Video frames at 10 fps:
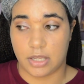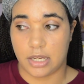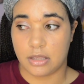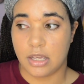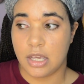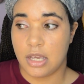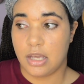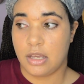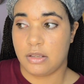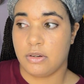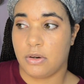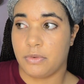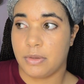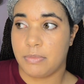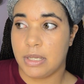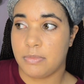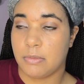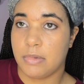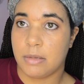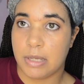Like, you know, the
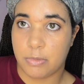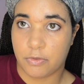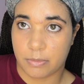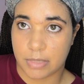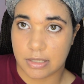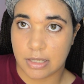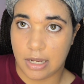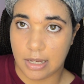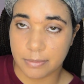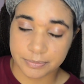big people from the city